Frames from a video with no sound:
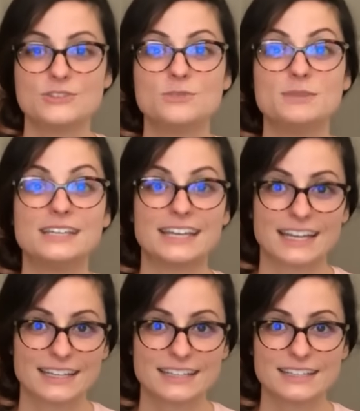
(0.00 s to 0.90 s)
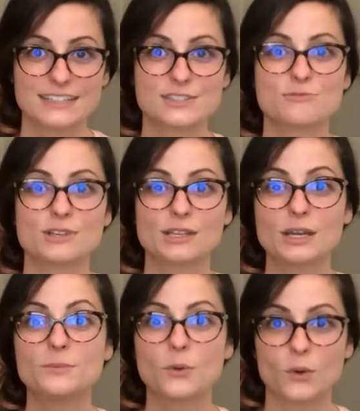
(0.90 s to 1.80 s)
To begin, it's
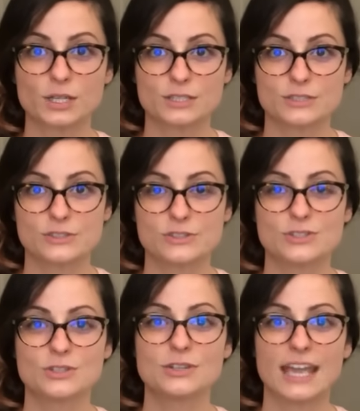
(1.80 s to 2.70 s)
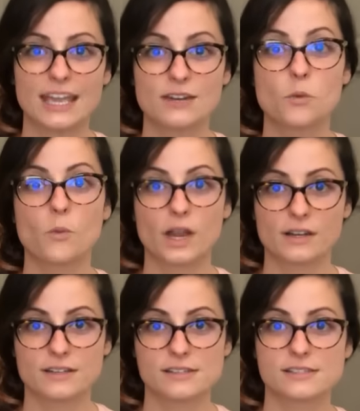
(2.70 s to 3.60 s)
really important to gain
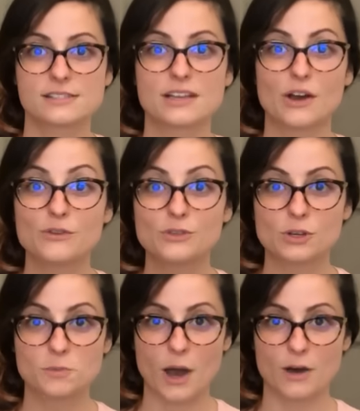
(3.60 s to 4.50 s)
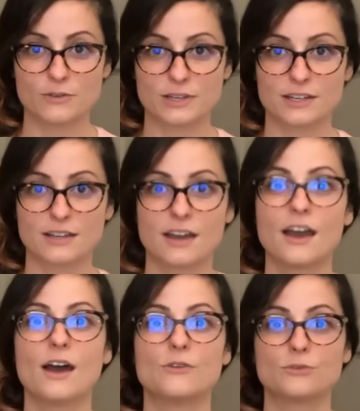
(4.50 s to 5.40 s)
awareness of your pelvic
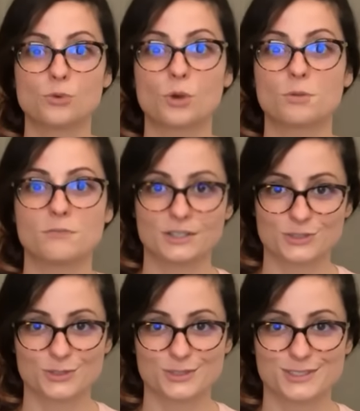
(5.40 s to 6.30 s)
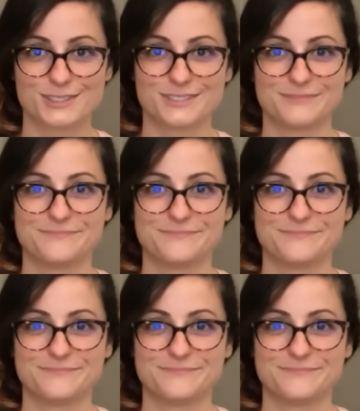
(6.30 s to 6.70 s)
floor muscles.